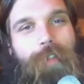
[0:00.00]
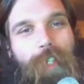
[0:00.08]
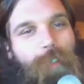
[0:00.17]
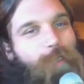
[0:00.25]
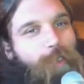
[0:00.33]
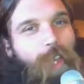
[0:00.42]
of
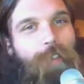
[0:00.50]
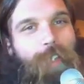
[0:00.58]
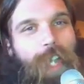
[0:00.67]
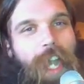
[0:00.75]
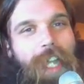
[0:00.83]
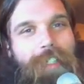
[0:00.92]
you. Love you
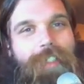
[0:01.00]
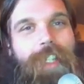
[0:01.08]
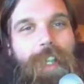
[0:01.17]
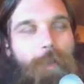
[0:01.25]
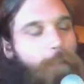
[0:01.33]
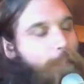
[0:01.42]
guys.
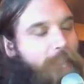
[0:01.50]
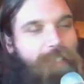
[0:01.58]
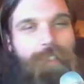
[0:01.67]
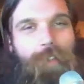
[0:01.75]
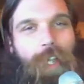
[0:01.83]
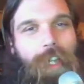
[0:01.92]

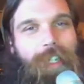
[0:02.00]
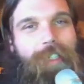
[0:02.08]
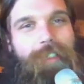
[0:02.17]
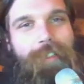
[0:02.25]
Best of luck.